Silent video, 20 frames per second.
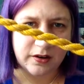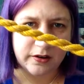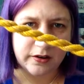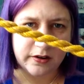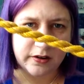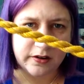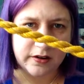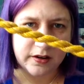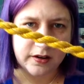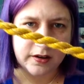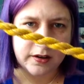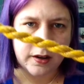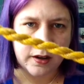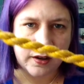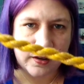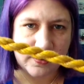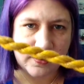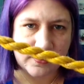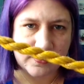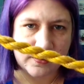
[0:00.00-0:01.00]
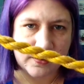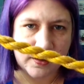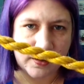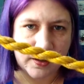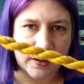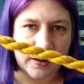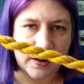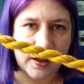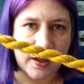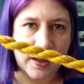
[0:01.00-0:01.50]
you can kind of see
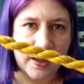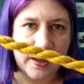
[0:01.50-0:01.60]
it.